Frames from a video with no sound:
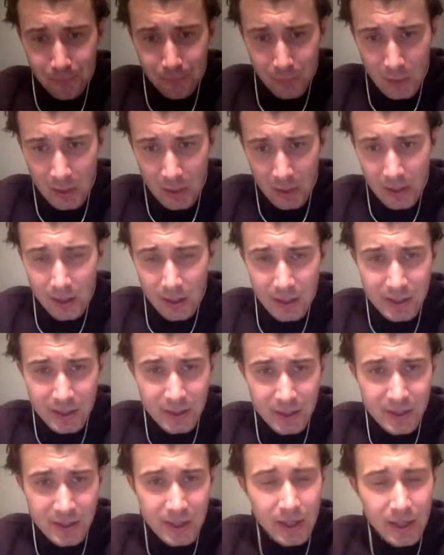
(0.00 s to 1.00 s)
there guys,
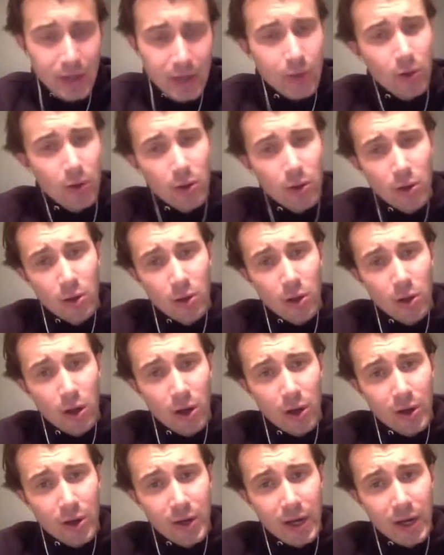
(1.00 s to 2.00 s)
I'll see you all
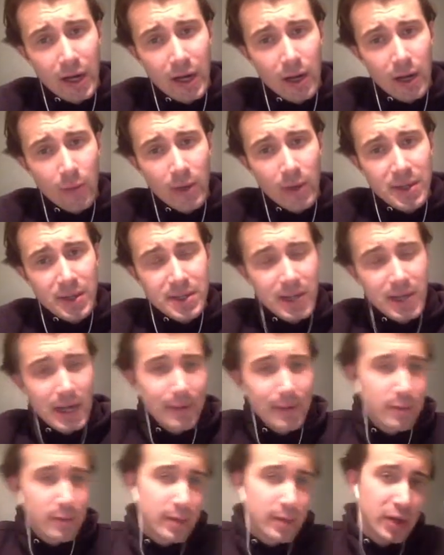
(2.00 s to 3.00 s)
on Wednesday,
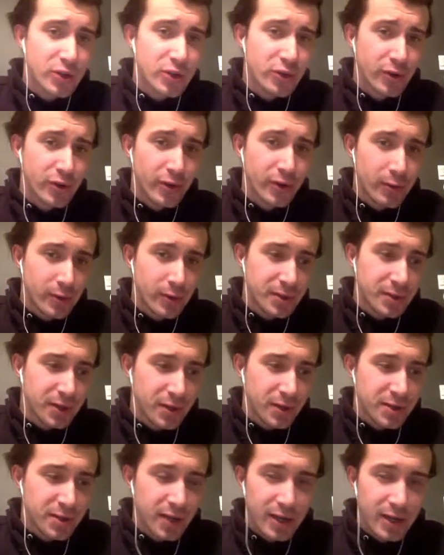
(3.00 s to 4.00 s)
but make sure you
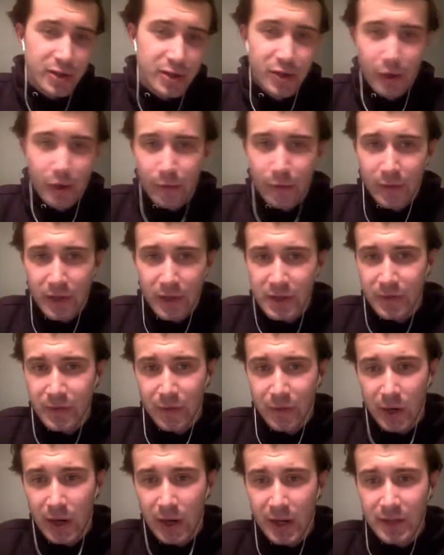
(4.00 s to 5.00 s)
also stay tuned for this
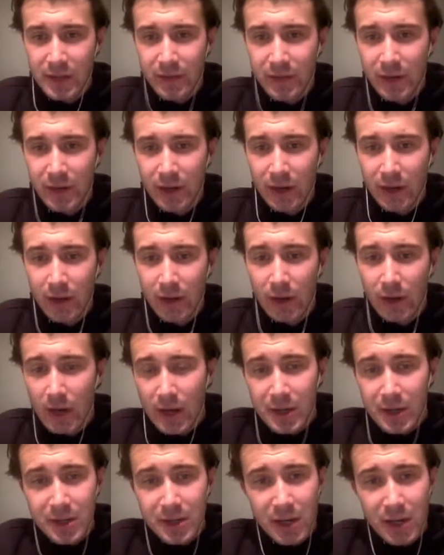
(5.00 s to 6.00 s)
Friday's video.
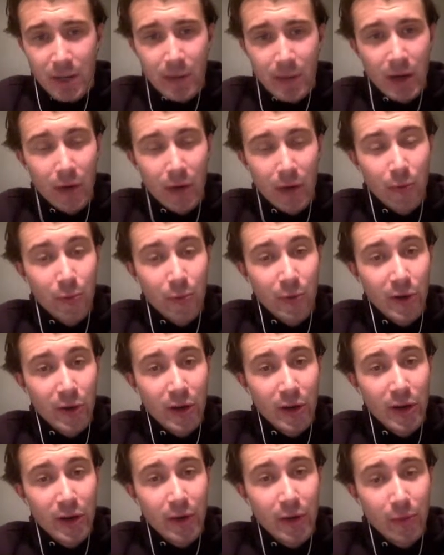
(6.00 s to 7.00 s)
It's going to be a
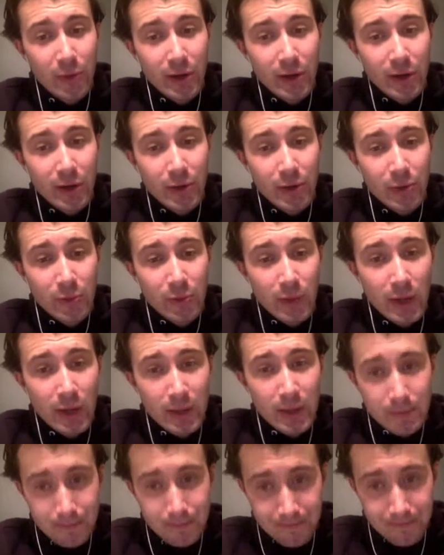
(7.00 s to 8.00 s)
really good
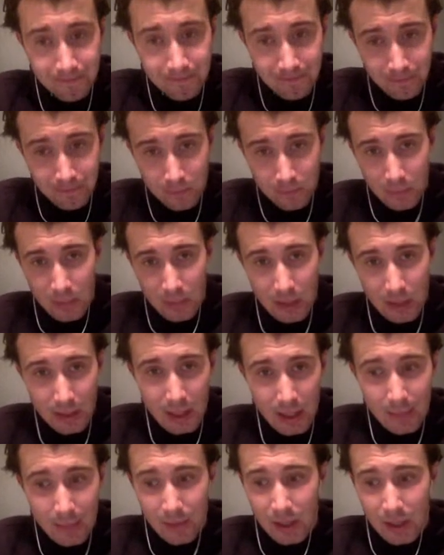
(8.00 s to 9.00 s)
one
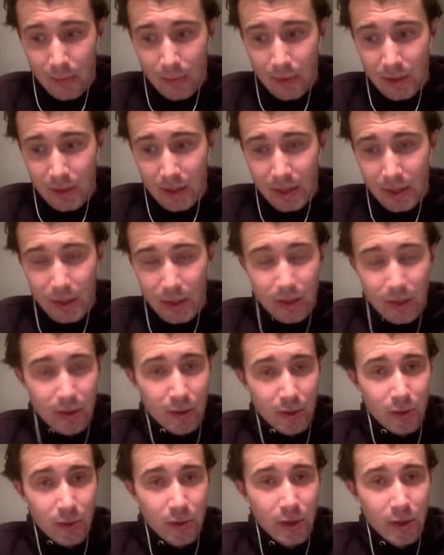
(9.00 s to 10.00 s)
coming up with the
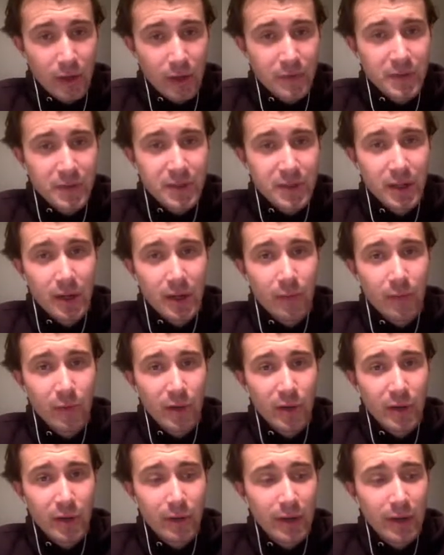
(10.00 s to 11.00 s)
cook-off. So I'm
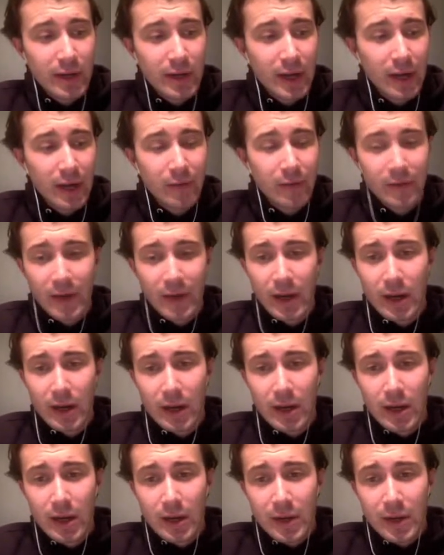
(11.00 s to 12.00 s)
really keen for that.
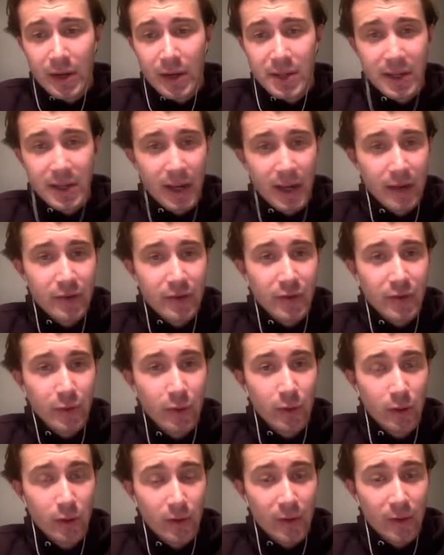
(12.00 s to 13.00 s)
Thanks again to
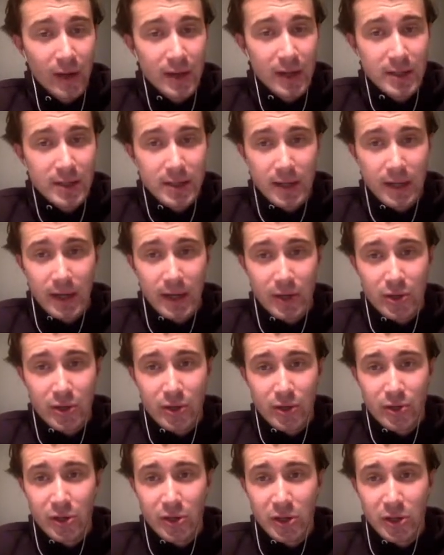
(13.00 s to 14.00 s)
all that
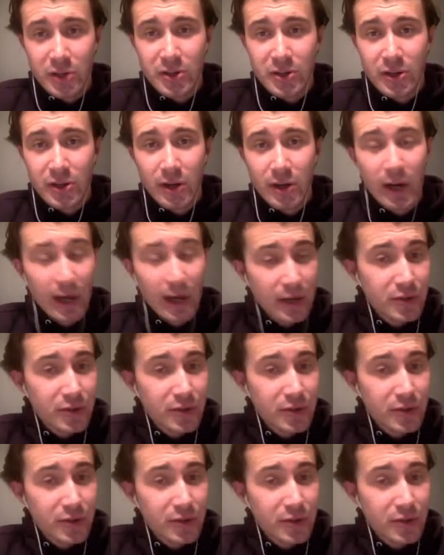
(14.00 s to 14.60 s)
tuned in tonight, and